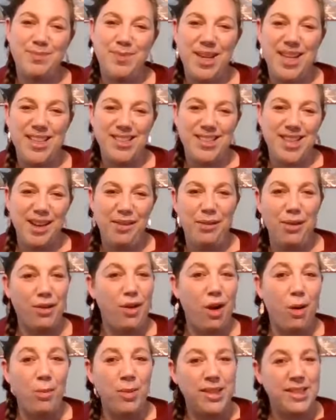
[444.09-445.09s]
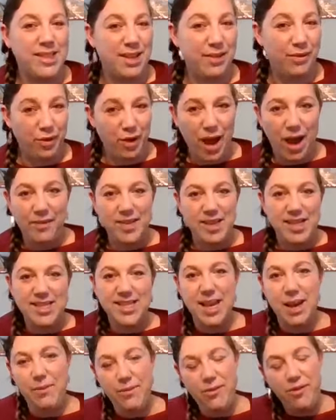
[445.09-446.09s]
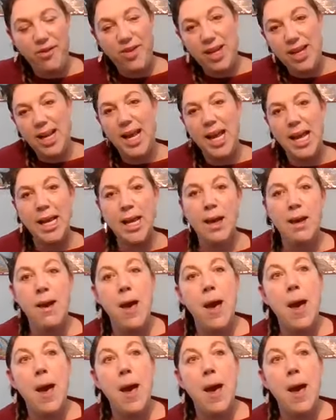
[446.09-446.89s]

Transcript: Please leave a comment if you have the same feeling.